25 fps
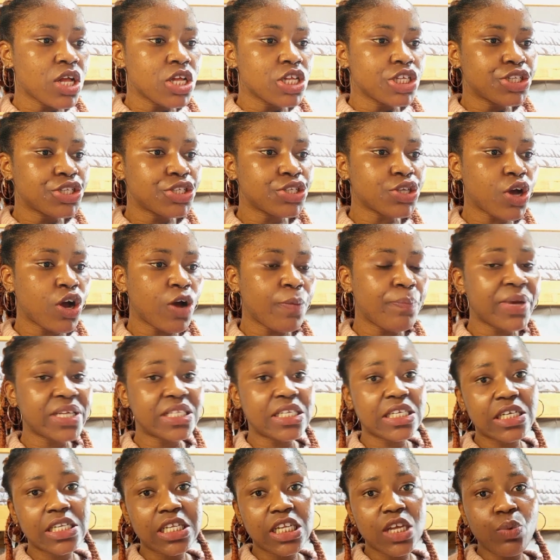So
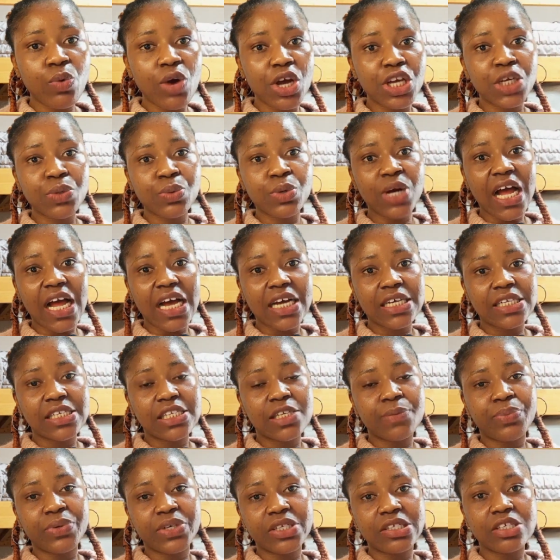basically, what you will ask
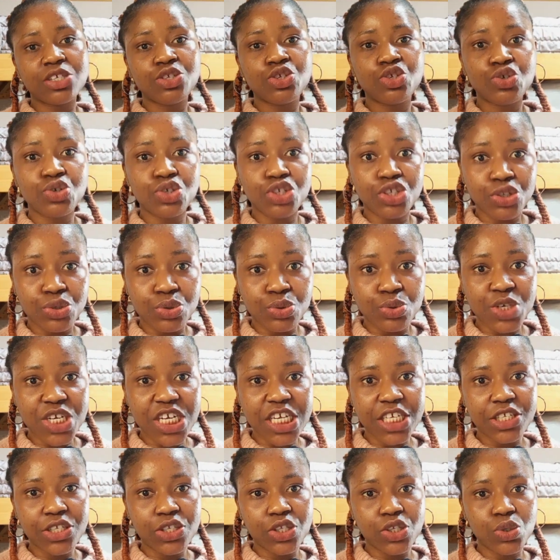the person to do
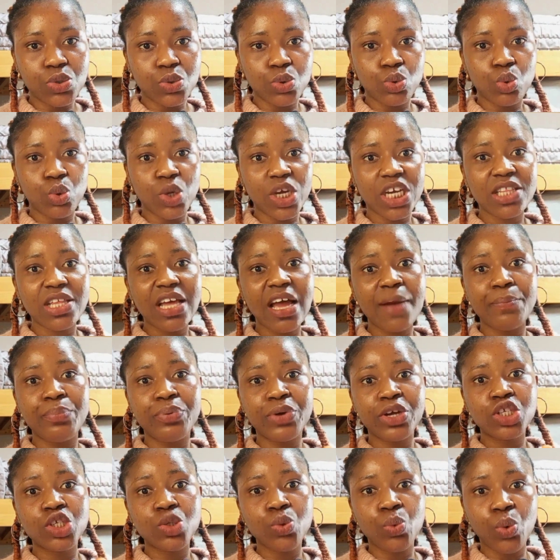is to either
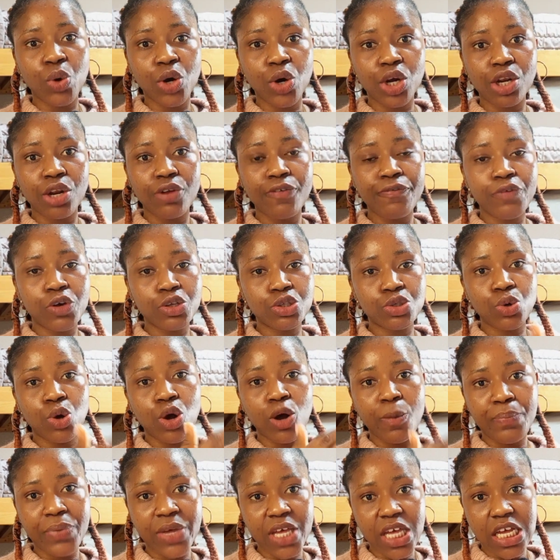print one,
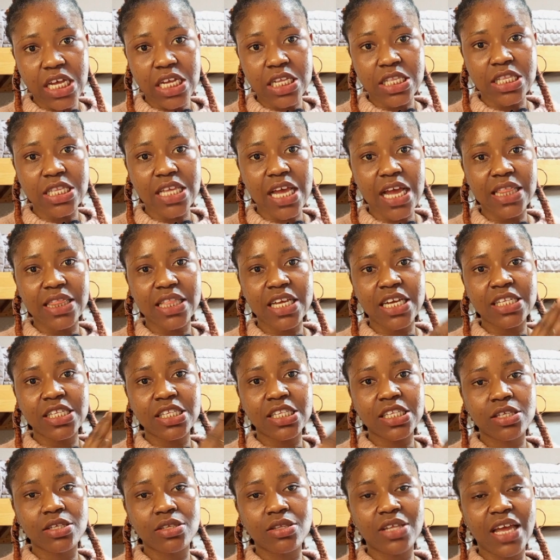photocopy it, and then
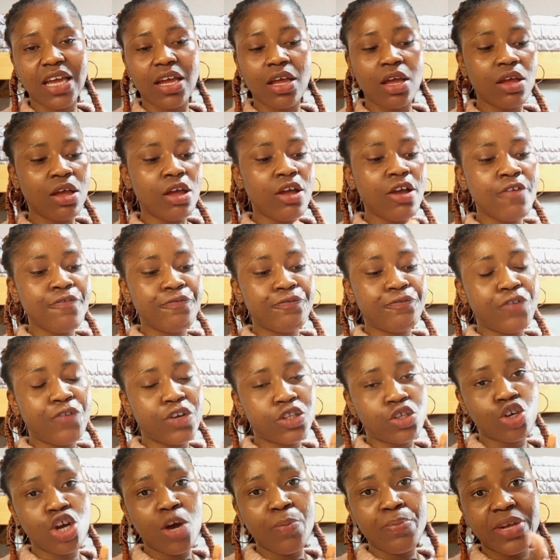like
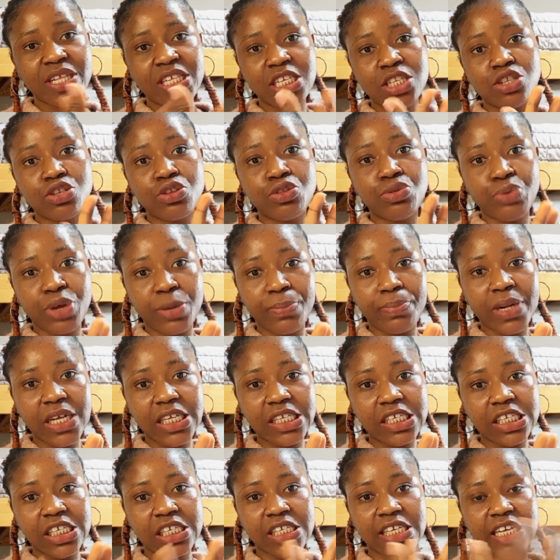photocopy it into three
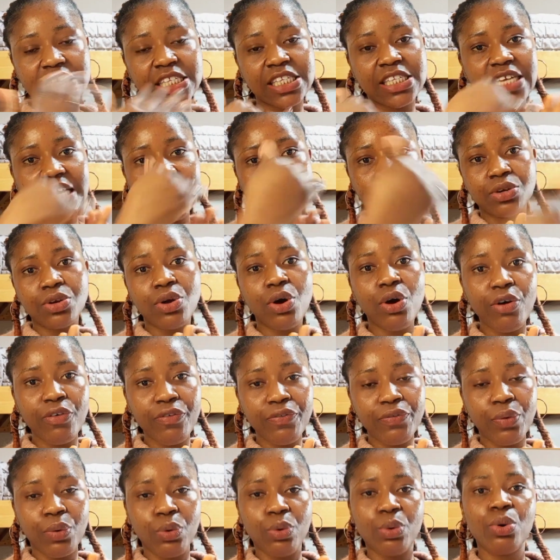places and sign on all
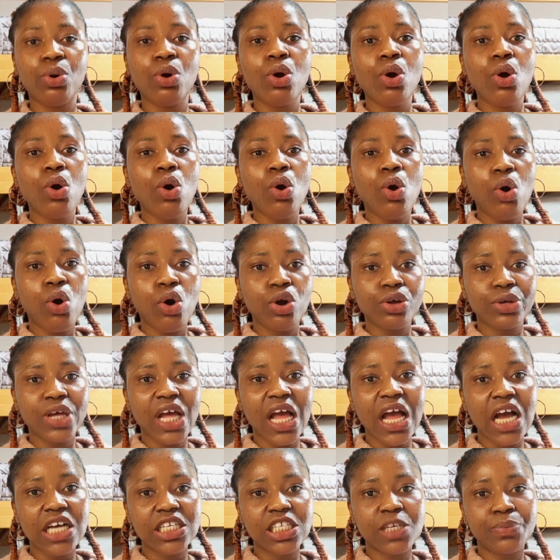four, or you
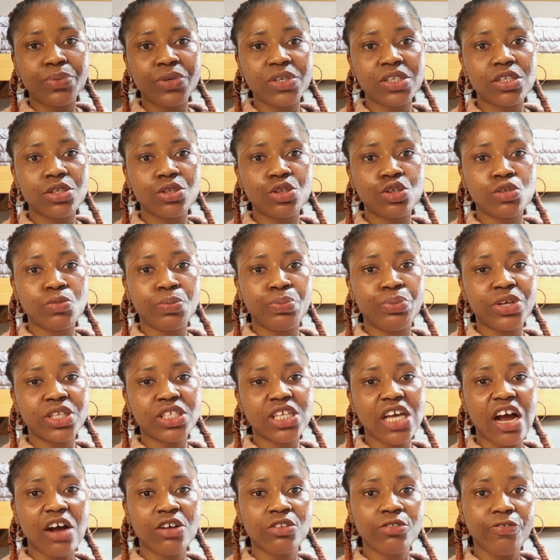ask the person to print
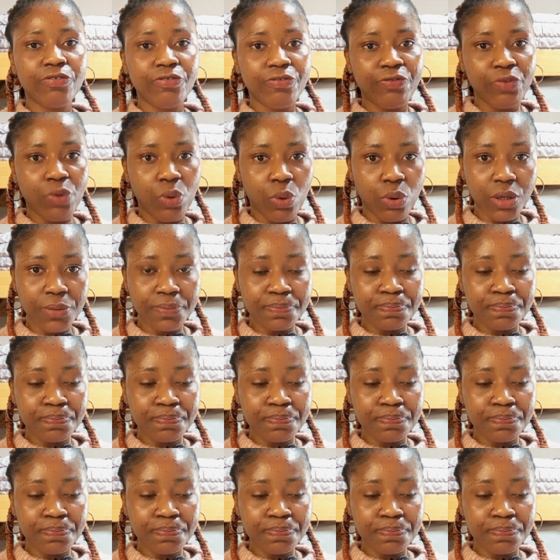out four.